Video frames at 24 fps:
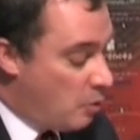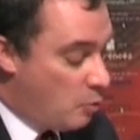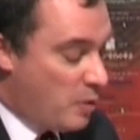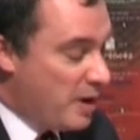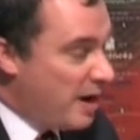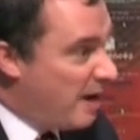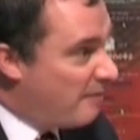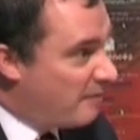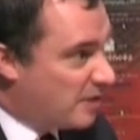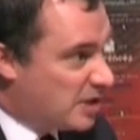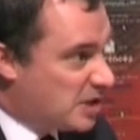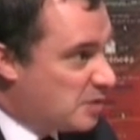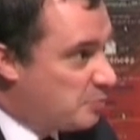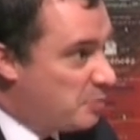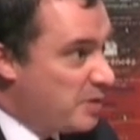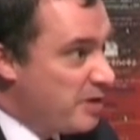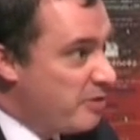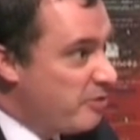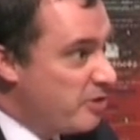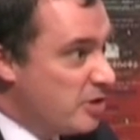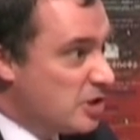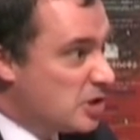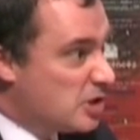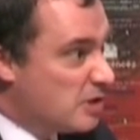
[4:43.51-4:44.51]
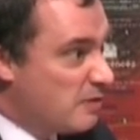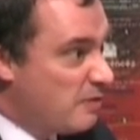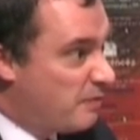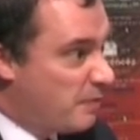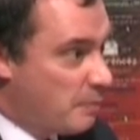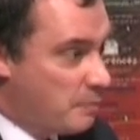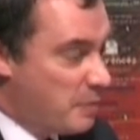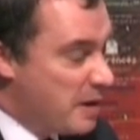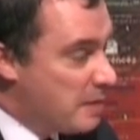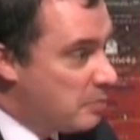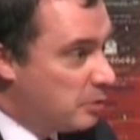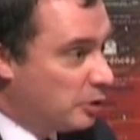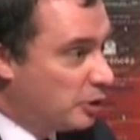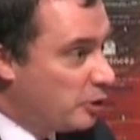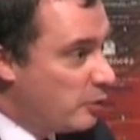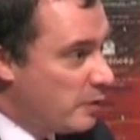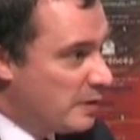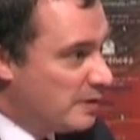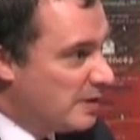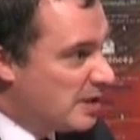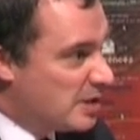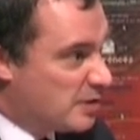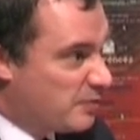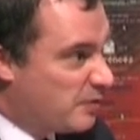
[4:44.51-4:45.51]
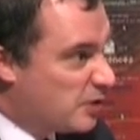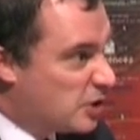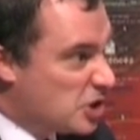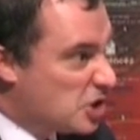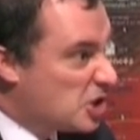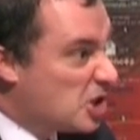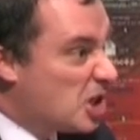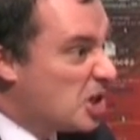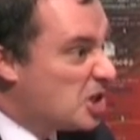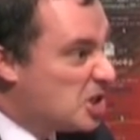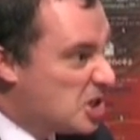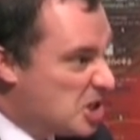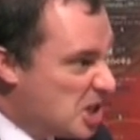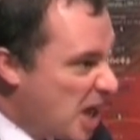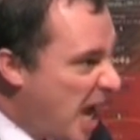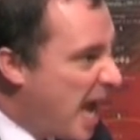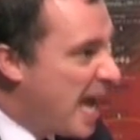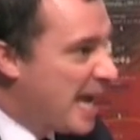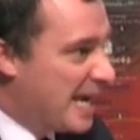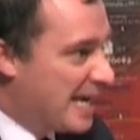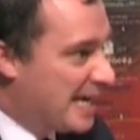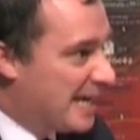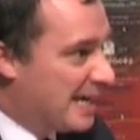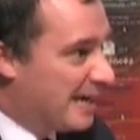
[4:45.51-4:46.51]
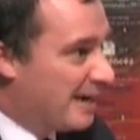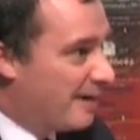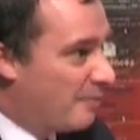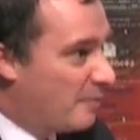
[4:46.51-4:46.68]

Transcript: We have experience of people doing this for just a day.